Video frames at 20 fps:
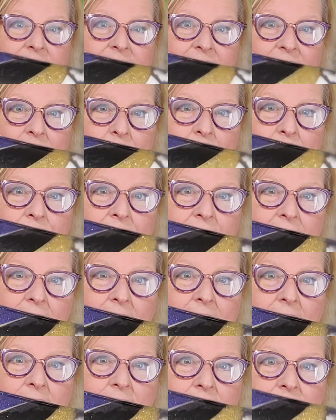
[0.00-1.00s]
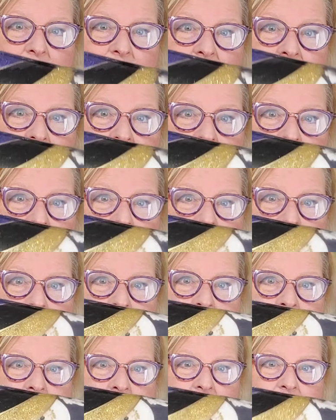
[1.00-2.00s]
that black
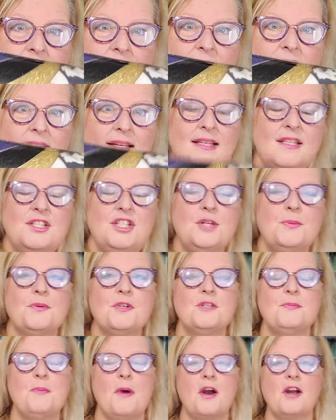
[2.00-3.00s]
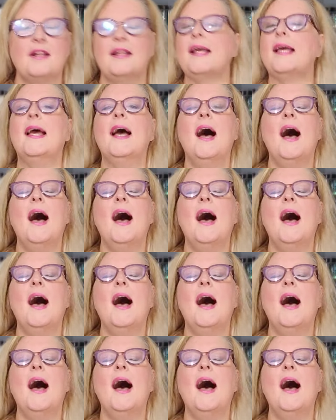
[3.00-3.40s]
is super sparkly.